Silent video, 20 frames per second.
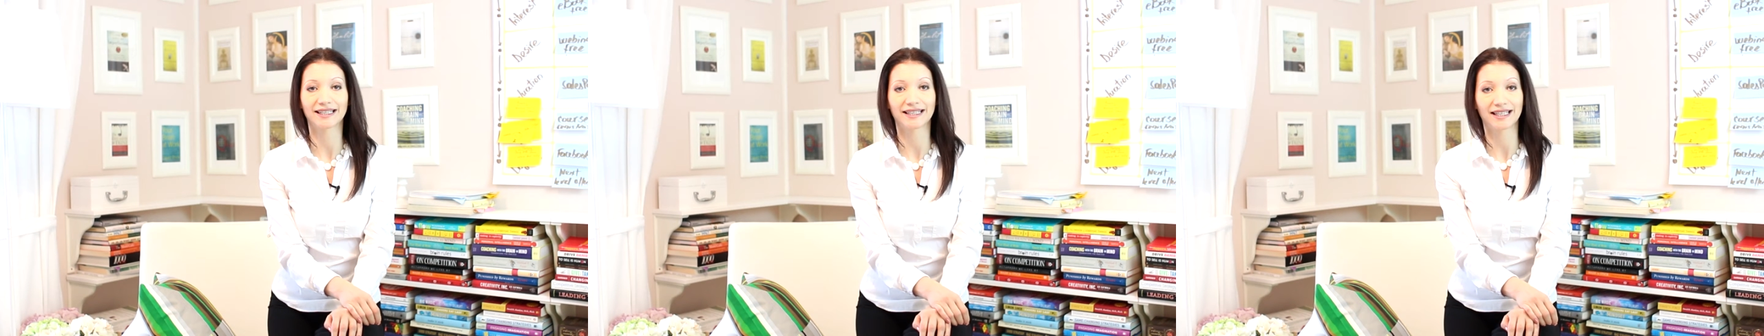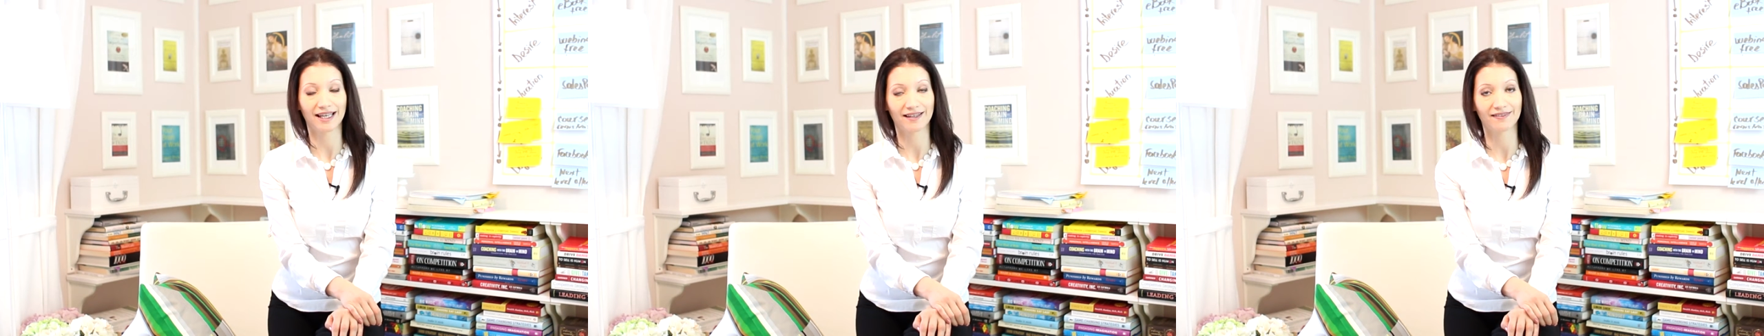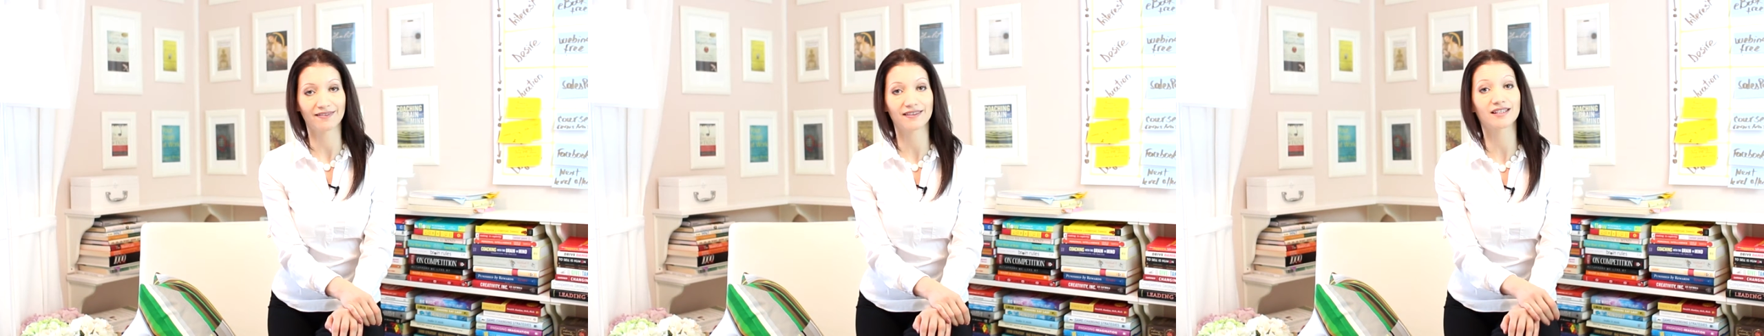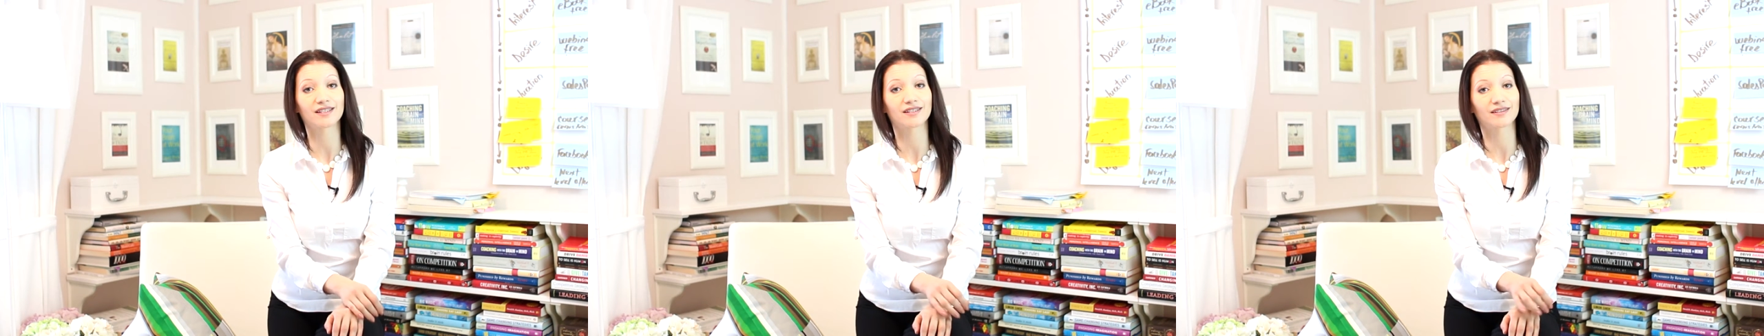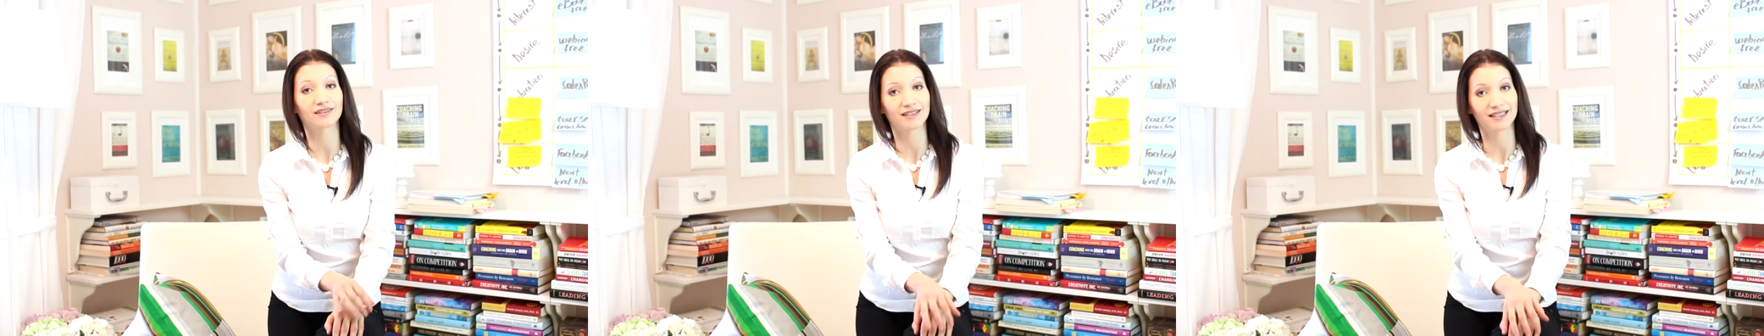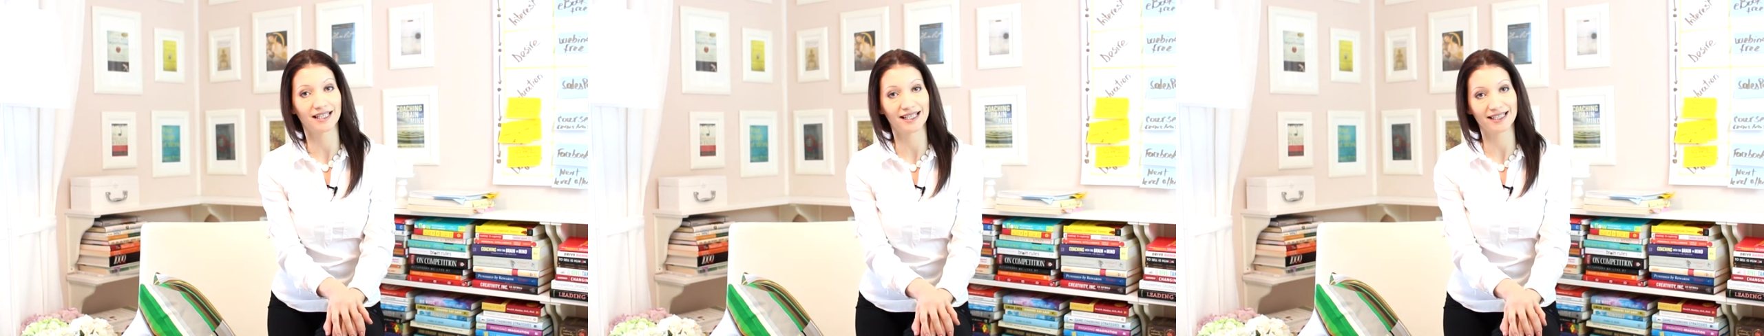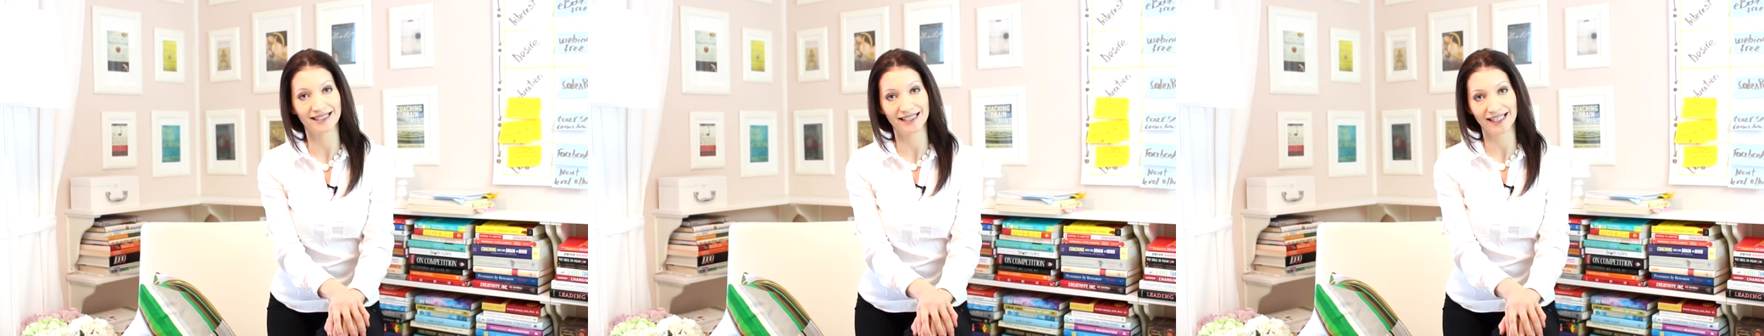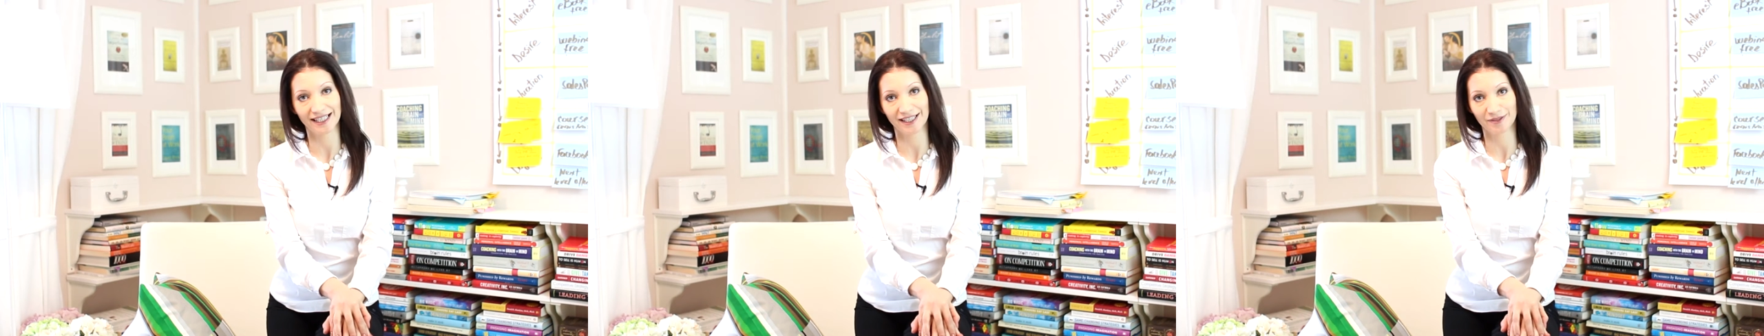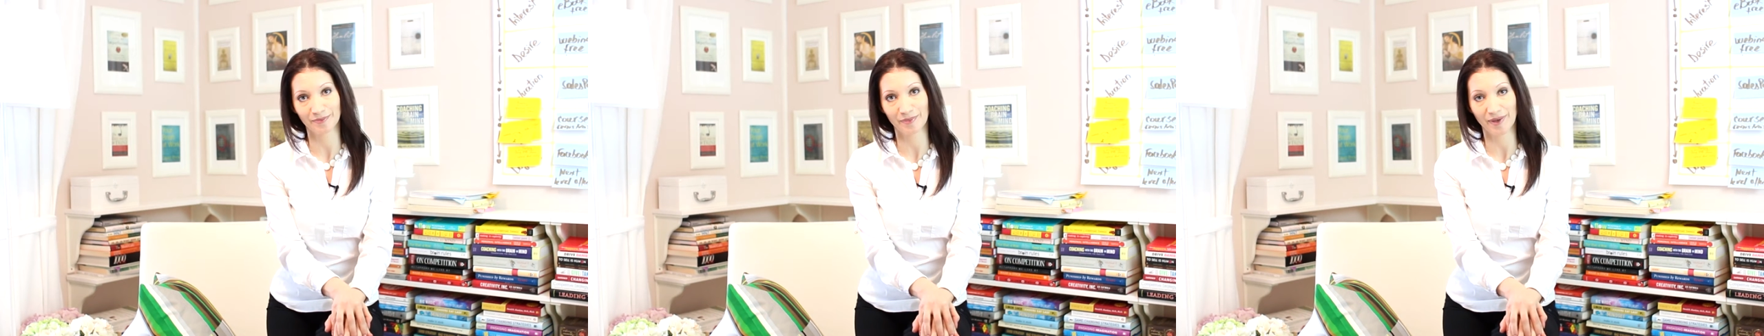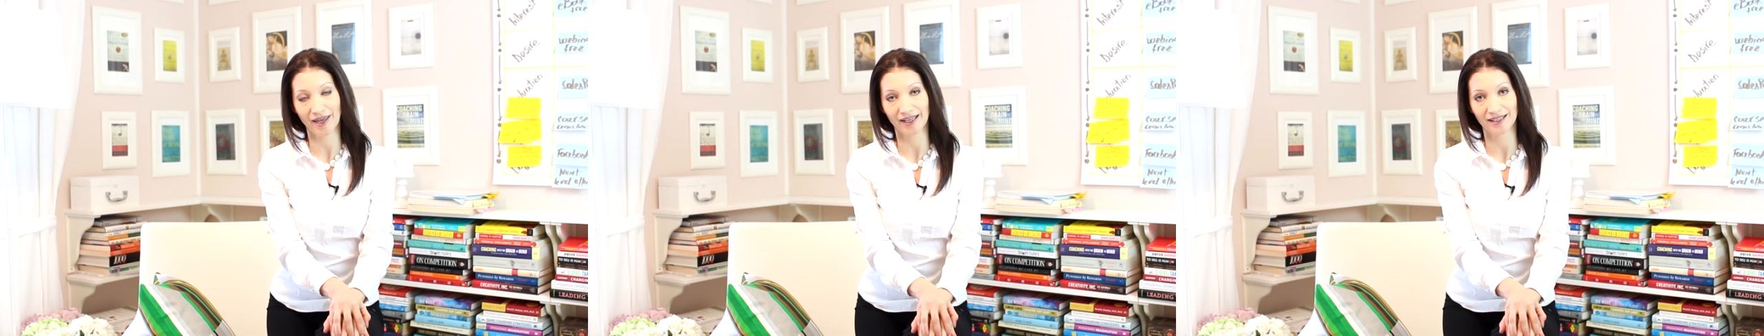get the success they
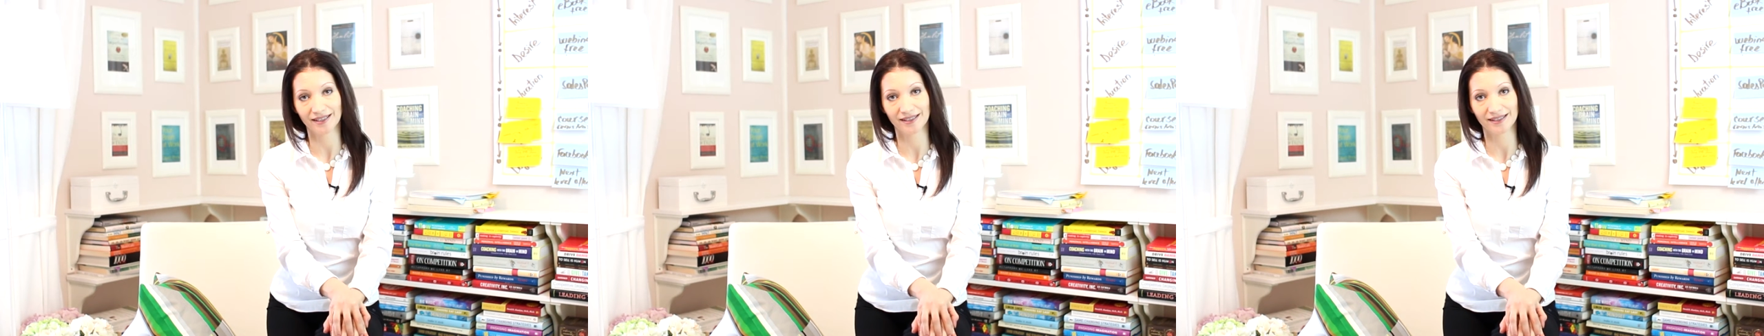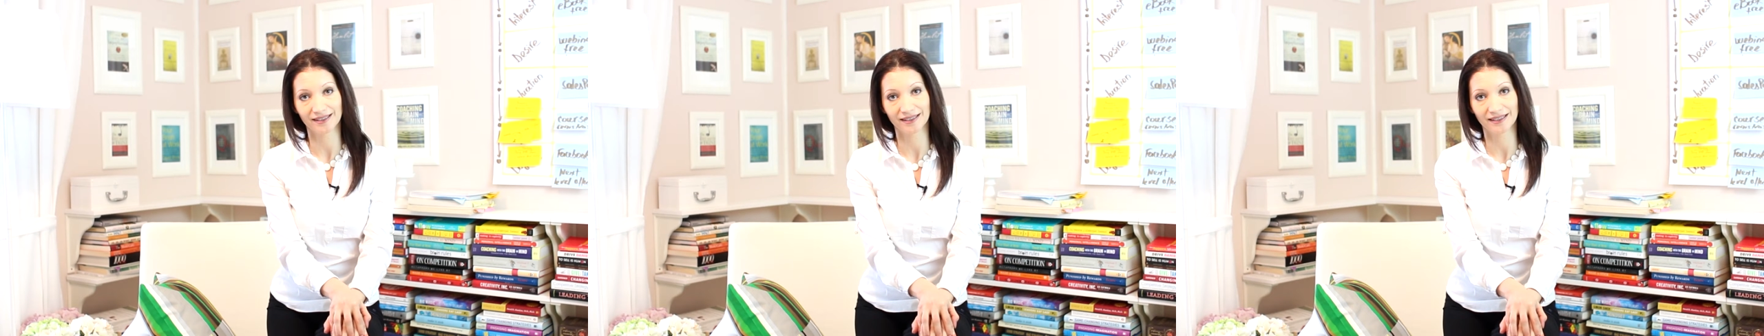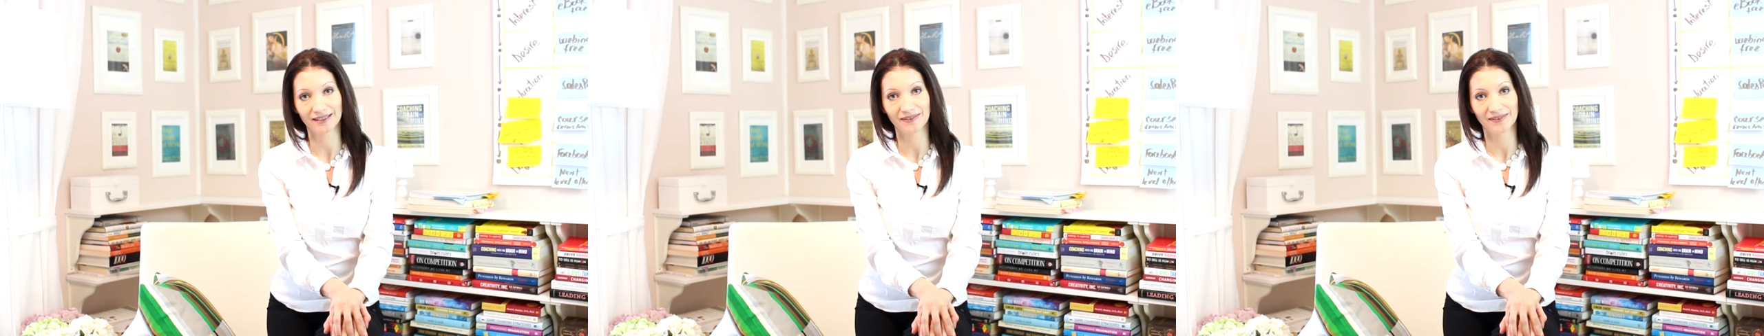expect.